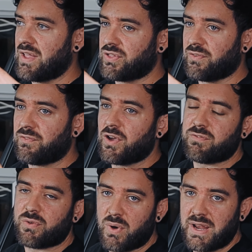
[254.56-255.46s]
the
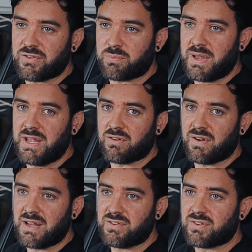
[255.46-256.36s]
further away the speaker
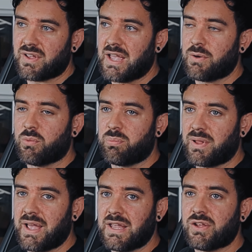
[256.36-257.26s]
is, it will
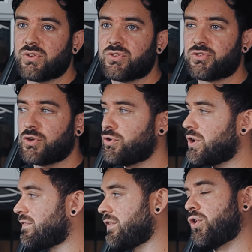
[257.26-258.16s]
play
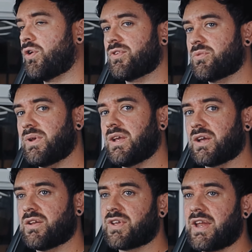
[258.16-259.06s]
sooner than other
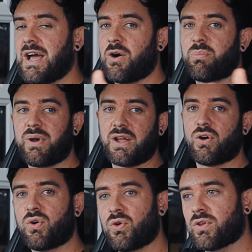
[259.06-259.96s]
speakers, and that will bring
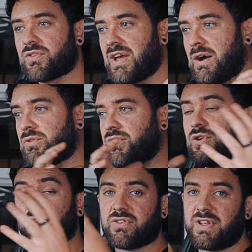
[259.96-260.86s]
all the sound to
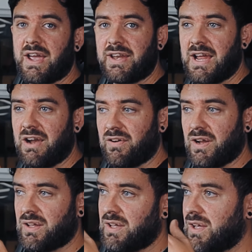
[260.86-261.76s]
your desired
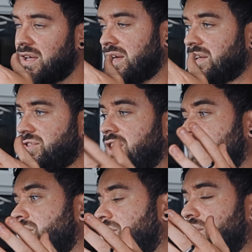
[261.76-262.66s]
area.
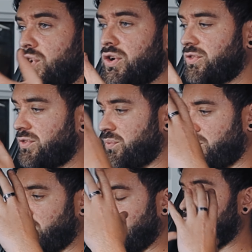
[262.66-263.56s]
So for us,
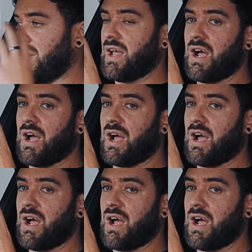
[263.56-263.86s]
we got it